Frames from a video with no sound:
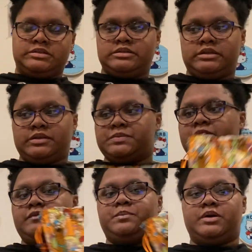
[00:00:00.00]
is another
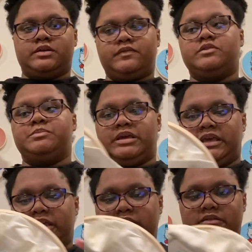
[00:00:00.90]
one for
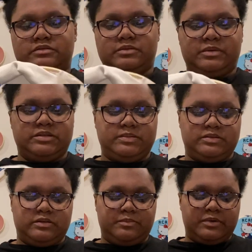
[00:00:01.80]
me, so it makes it
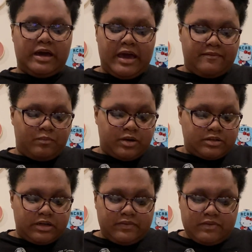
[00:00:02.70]
so I haven't worked
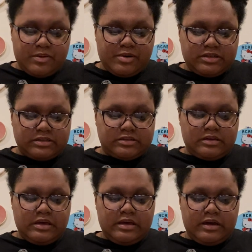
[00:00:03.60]
on it very much because
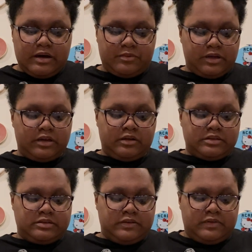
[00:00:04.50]
I want to get all the
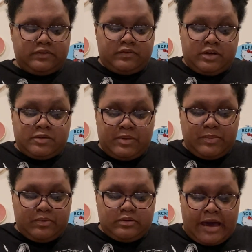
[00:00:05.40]
stuff that's for other
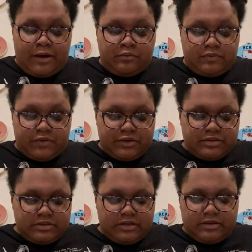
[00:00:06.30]
people out
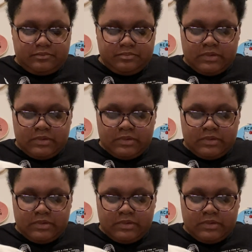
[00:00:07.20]
first, you know.